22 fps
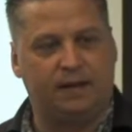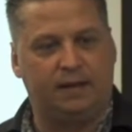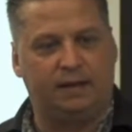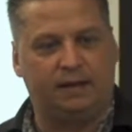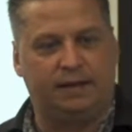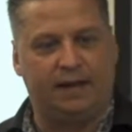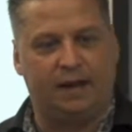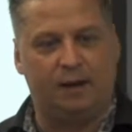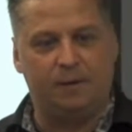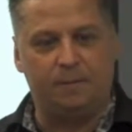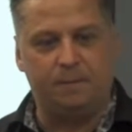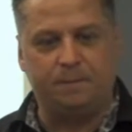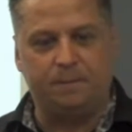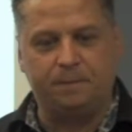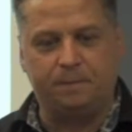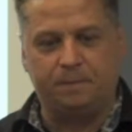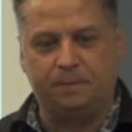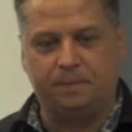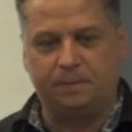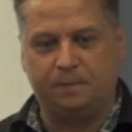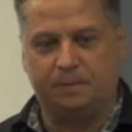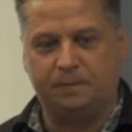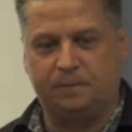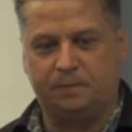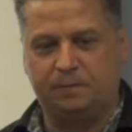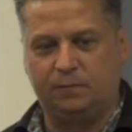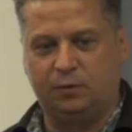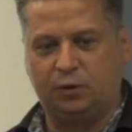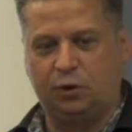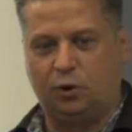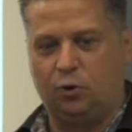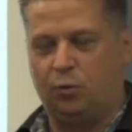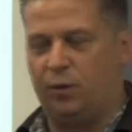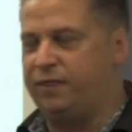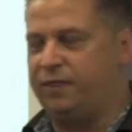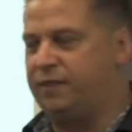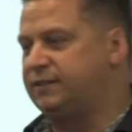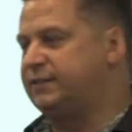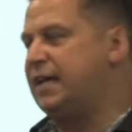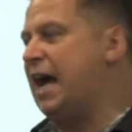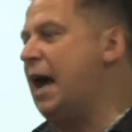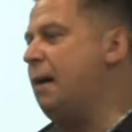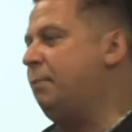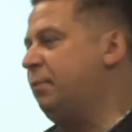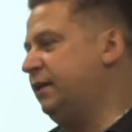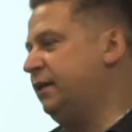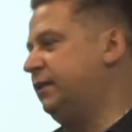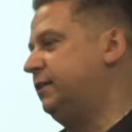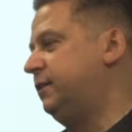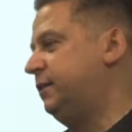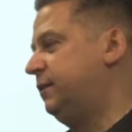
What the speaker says: Now, when this happened,